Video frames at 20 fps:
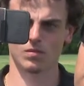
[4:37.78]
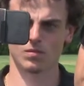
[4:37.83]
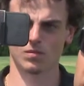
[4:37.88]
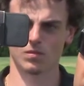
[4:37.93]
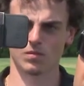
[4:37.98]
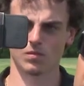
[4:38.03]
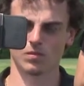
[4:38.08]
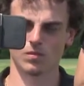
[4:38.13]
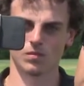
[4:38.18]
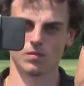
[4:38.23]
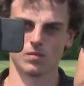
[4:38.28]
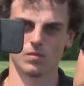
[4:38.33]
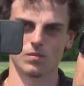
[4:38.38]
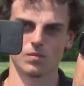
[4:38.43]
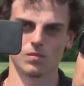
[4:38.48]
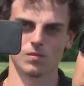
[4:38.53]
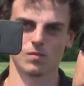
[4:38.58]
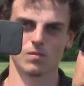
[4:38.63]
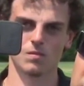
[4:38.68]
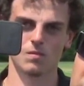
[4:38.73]

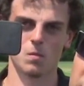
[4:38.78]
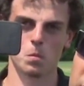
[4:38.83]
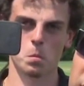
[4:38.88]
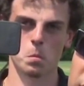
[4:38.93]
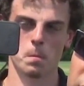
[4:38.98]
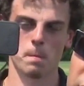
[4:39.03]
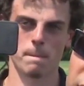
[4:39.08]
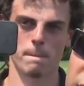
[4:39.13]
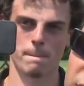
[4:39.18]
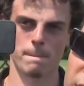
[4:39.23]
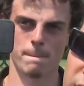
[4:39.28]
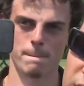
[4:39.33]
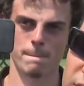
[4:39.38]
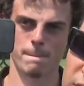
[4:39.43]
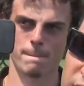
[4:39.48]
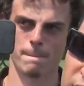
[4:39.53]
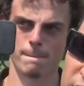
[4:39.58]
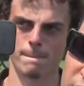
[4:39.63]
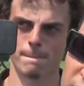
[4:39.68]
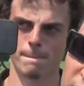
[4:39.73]

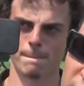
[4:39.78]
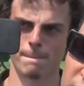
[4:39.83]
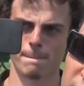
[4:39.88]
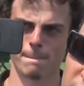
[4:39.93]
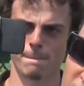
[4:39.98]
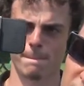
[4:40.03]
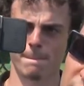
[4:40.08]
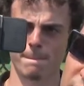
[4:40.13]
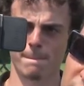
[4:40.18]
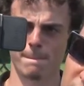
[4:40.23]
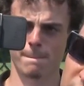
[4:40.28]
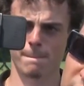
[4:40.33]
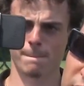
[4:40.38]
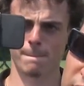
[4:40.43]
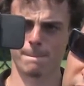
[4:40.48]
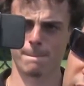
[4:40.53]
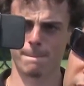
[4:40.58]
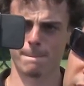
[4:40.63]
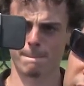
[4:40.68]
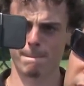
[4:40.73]

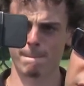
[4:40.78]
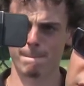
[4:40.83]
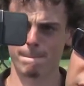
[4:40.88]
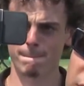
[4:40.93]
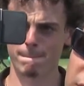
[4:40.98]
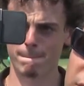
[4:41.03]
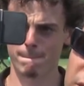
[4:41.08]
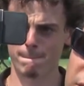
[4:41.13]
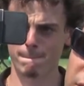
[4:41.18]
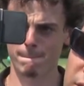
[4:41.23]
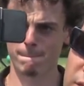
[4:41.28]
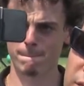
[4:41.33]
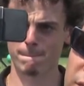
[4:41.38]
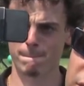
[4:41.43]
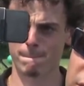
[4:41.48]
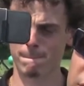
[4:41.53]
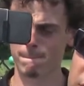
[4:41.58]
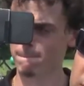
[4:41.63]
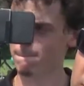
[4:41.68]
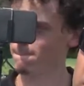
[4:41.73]

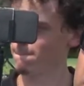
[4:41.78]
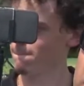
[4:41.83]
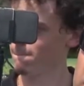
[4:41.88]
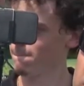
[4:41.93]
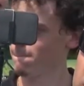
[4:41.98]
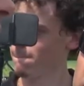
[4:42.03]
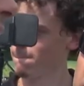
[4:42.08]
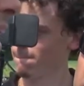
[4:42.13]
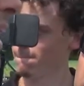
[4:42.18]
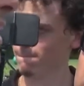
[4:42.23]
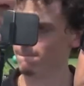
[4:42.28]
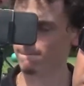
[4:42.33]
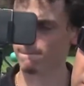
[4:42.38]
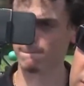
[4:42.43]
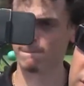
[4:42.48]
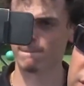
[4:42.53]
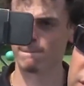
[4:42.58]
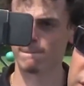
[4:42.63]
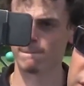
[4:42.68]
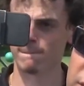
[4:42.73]

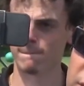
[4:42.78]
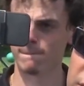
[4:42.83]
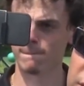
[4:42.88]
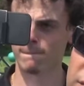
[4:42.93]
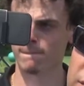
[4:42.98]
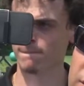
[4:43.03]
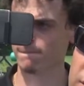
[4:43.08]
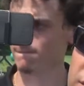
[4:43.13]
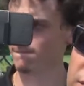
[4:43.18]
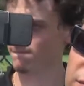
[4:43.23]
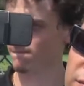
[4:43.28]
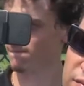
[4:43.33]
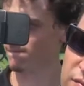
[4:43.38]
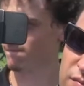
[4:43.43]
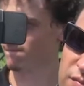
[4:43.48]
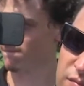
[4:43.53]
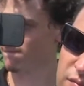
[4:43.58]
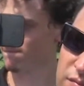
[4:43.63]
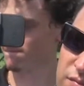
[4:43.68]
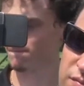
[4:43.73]

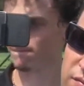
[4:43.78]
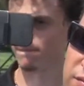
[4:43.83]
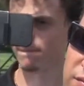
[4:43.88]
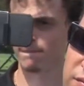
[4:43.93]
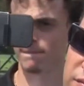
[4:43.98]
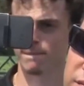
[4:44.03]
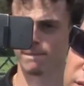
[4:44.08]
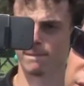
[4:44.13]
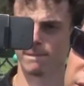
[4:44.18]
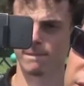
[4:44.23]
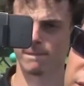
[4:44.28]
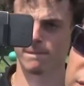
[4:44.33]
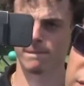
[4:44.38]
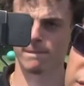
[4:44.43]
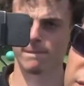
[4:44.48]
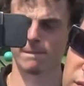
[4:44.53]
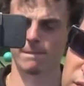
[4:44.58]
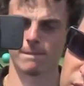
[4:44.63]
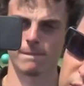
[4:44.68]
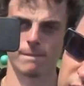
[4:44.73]

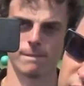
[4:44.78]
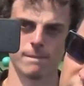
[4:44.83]
(silent)